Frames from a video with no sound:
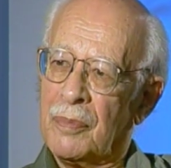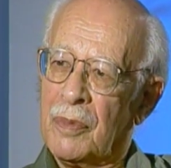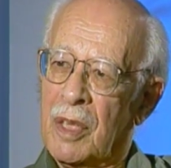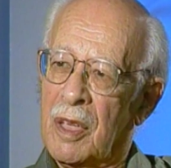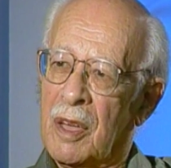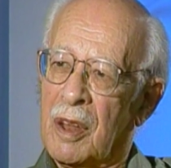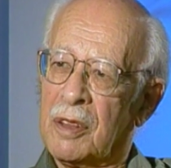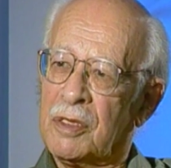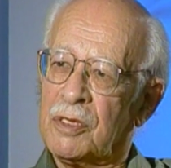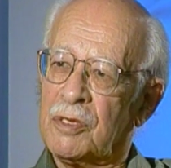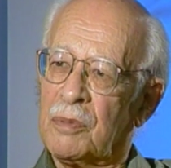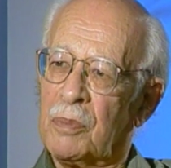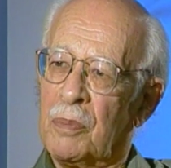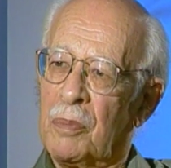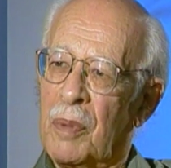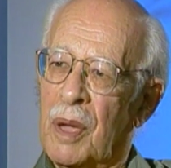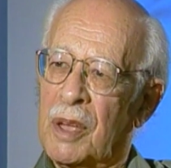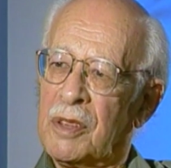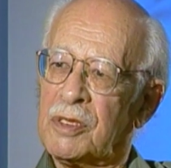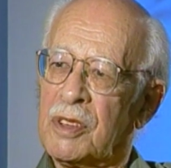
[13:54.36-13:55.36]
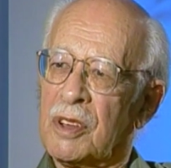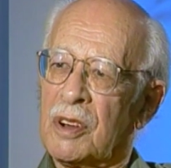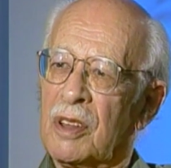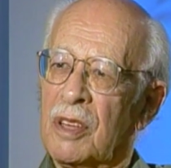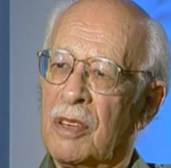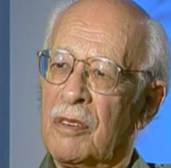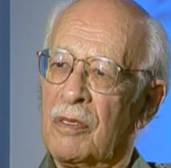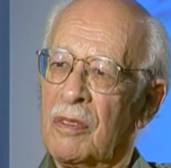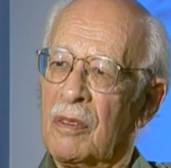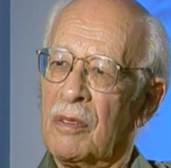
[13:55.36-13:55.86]
Yet it's
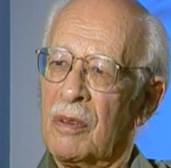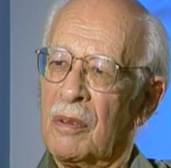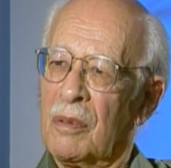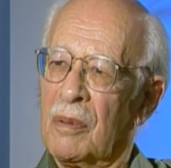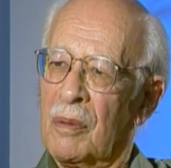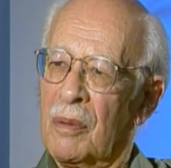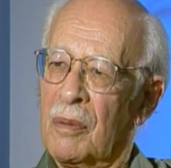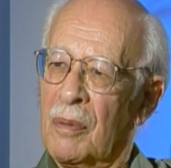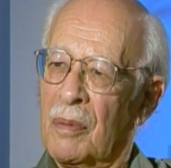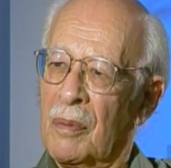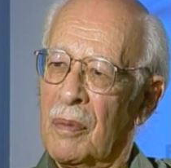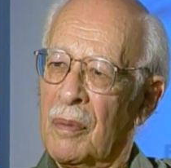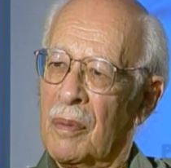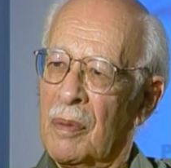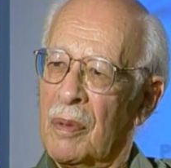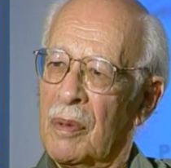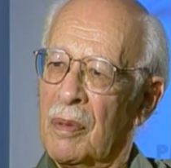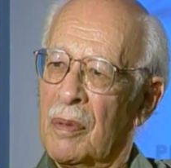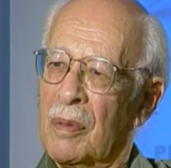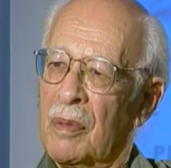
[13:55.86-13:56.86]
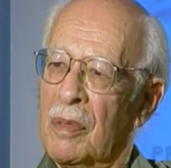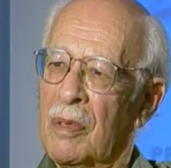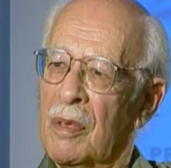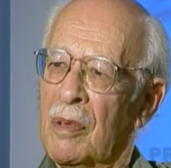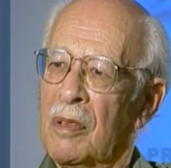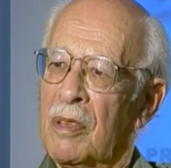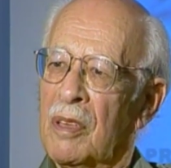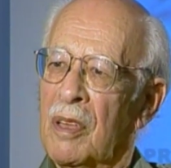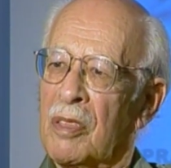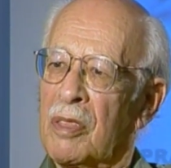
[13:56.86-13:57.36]
basically,
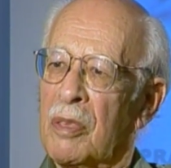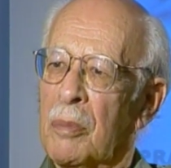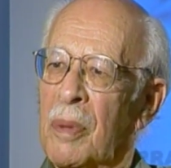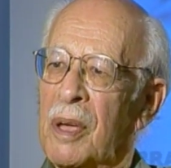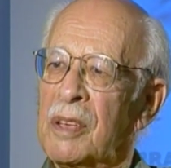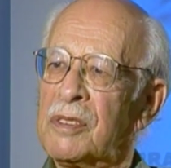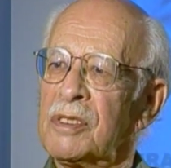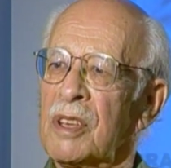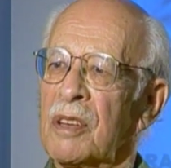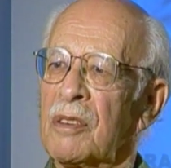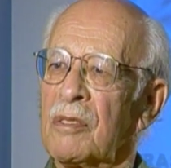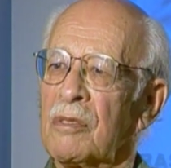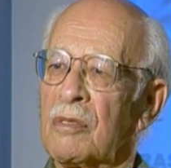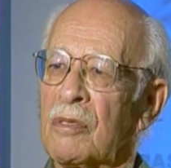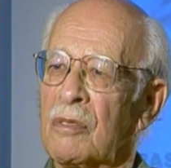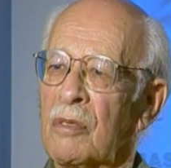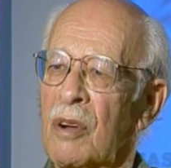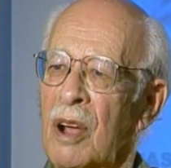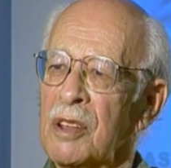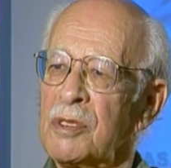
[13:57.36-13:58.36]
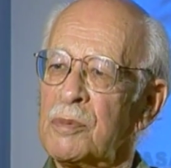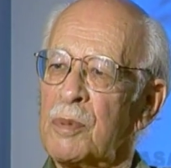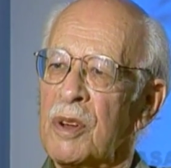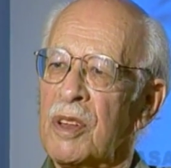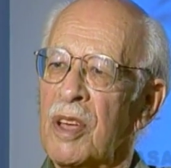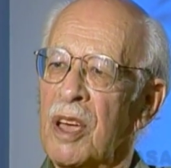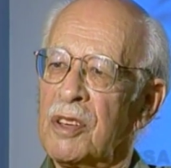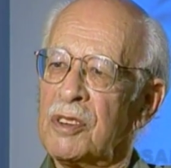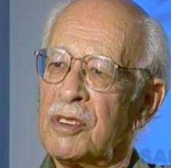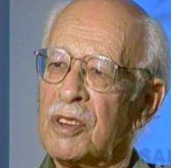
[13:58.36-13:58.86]
yet the basic
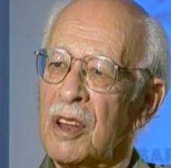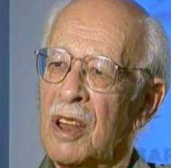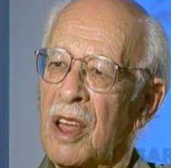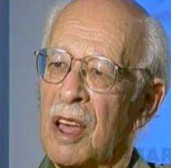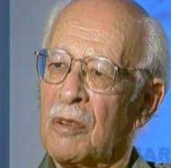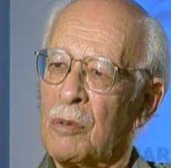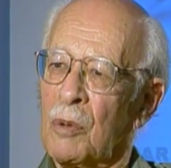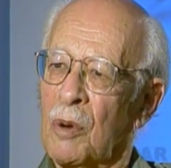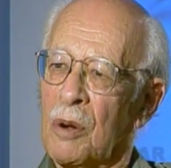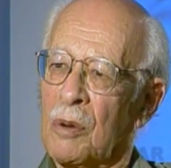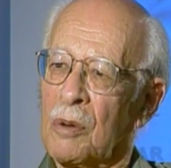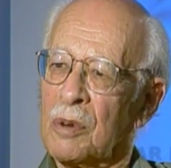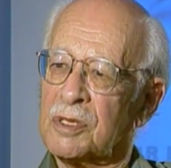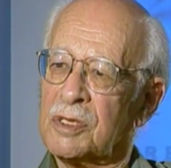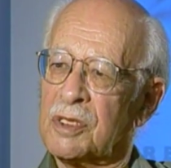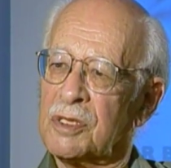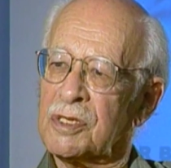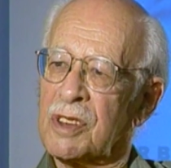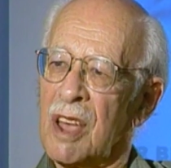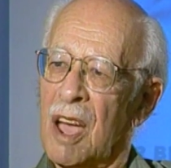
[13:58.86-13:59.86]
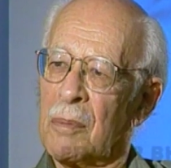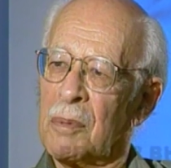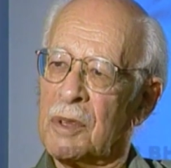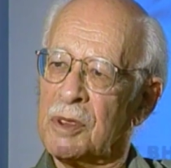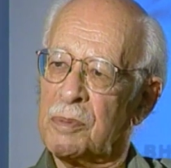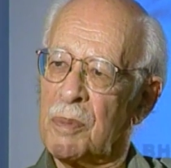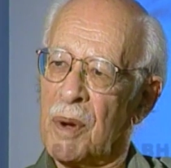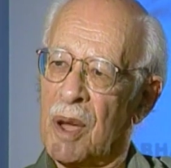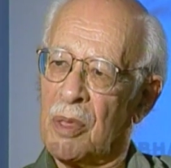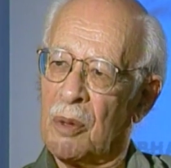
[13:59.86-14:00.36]
transportation network was
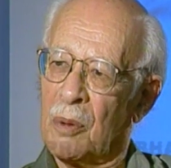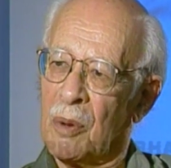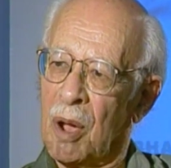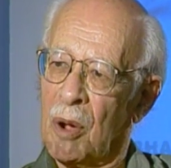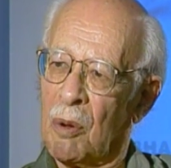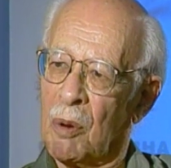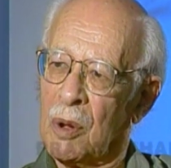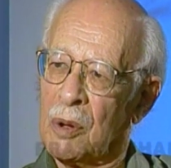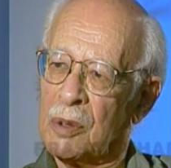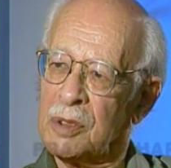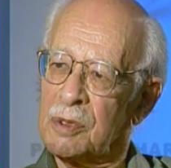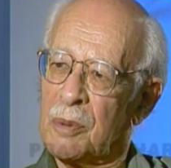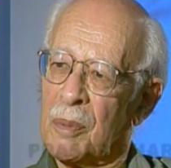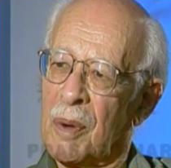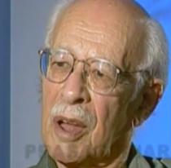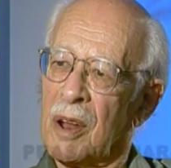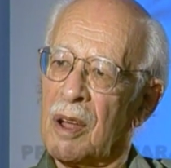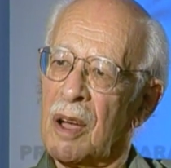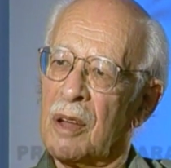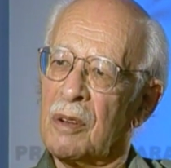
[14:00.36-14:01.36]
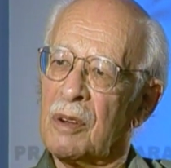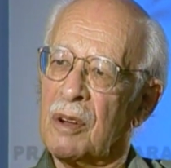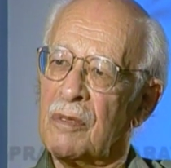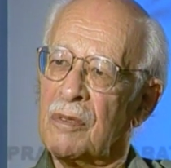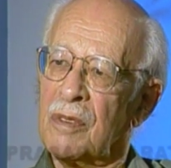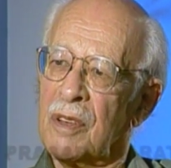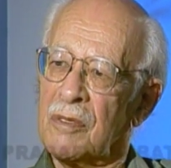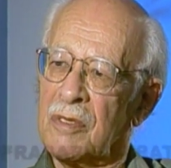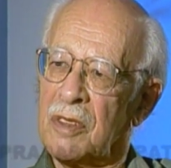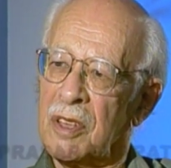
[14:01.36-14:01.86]
established by the railroads about
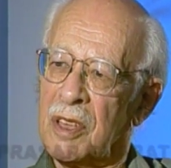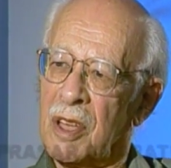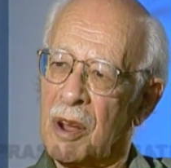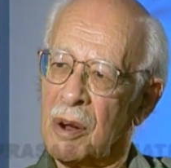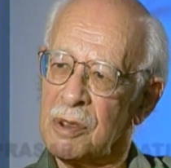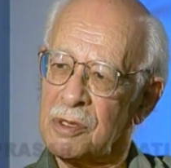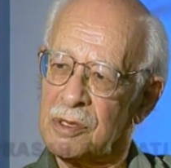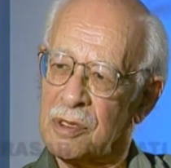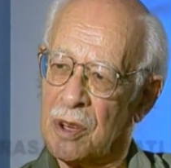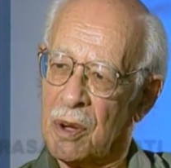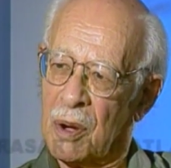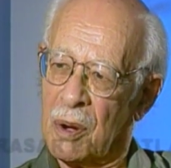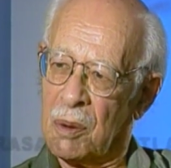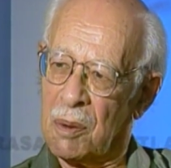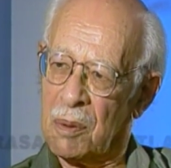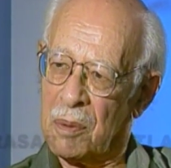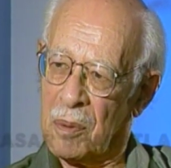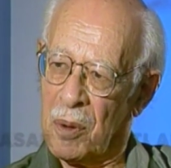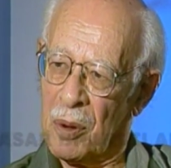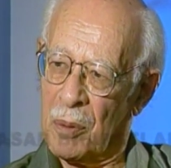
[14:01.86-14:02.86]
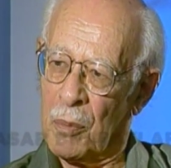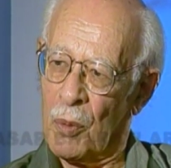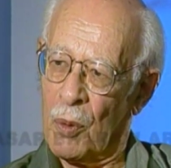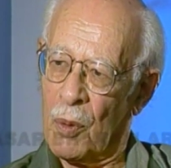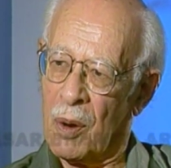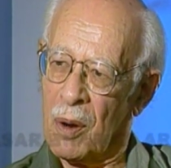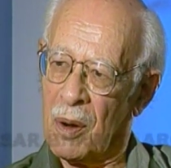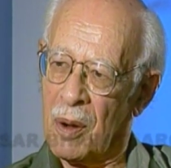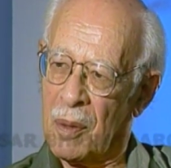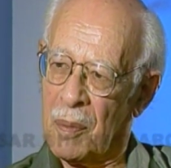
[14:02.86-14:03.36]
150 years ago or
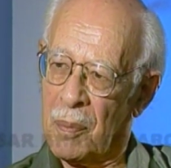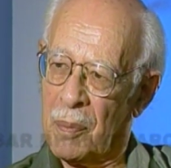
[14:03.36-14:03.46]
more.